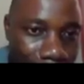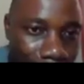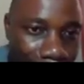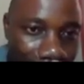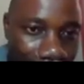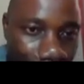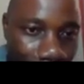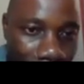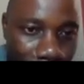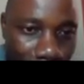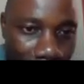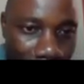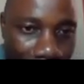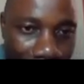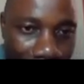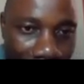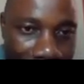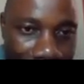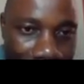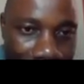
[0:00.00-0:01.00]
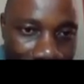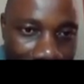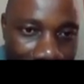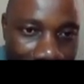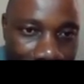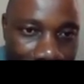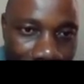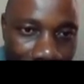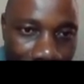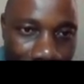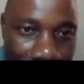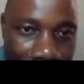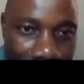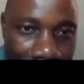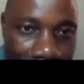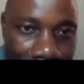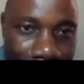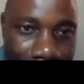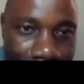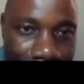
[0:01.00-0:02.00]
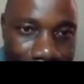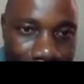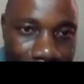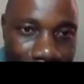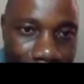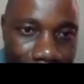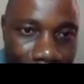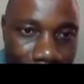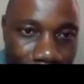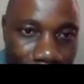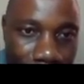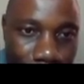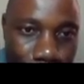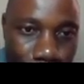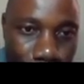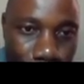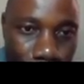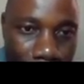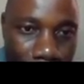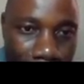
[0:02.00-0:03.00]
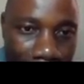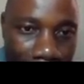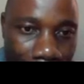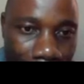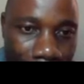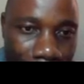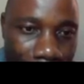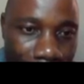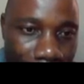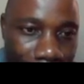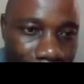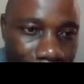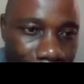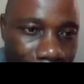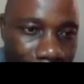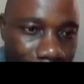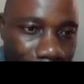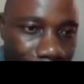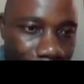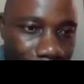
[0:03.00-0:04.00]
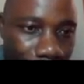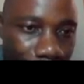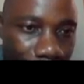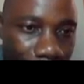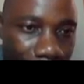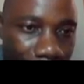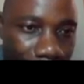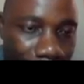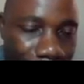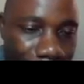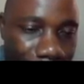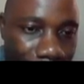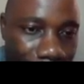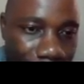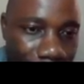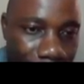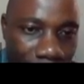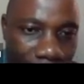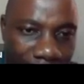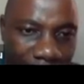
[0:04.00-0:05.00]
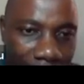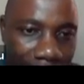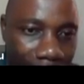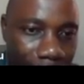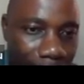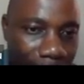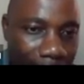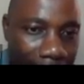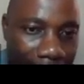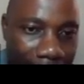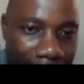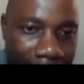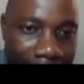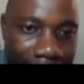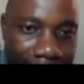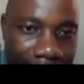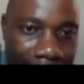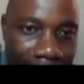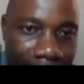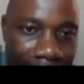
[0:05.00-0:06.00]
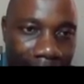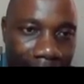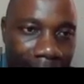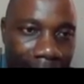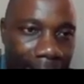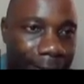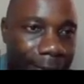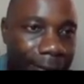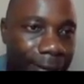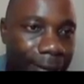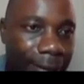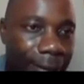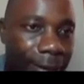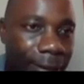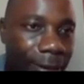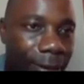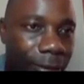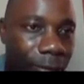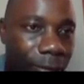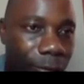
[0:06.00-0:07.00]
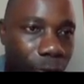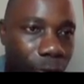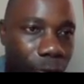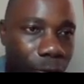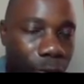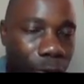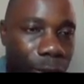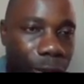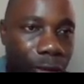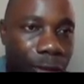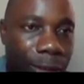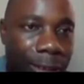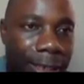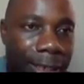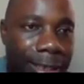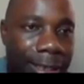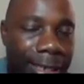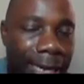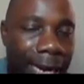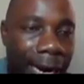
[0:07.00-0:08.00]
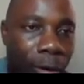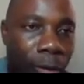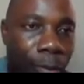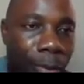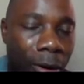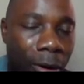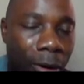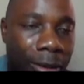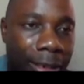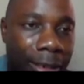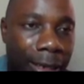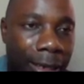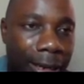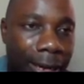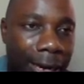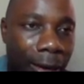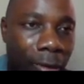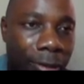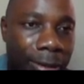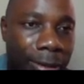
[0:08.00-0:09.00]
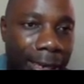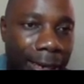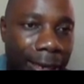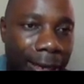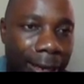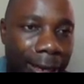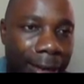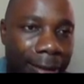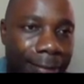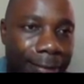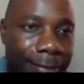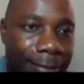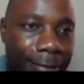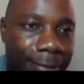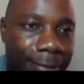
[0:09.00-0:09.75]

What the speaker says: okay, which other part did I like from here? You scroll down, you say, okay, I don't like anything here again. Did you see this arrow box here, arrow sign here?